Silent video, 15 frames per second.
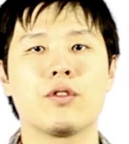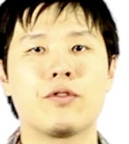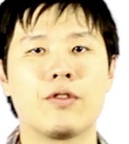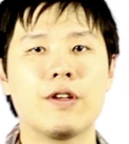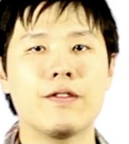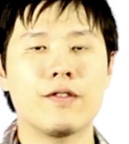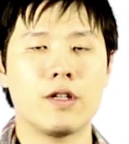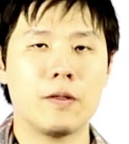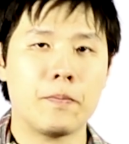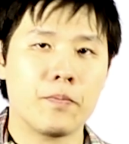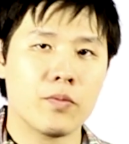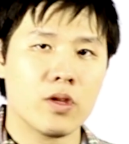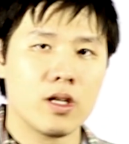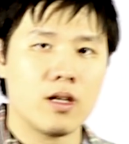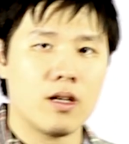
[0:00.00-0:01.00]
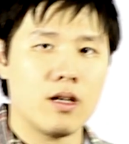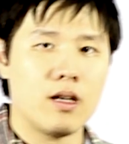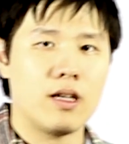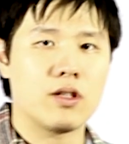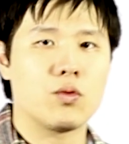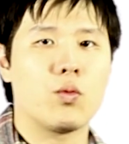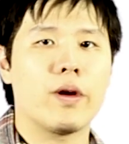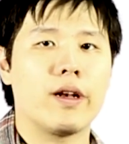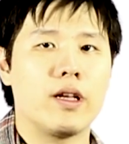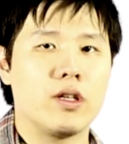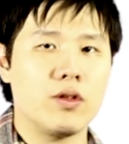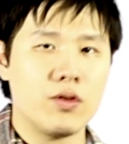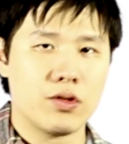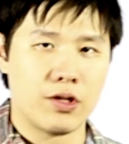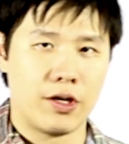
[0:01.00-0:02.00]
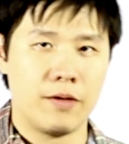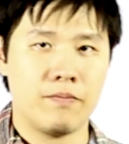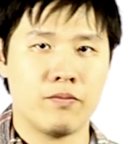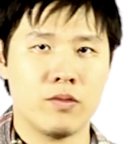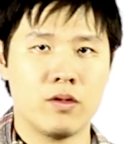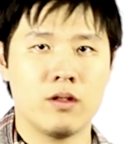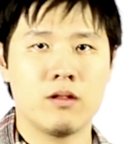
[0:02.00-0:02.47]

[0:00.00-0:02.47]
retrieval is when a user,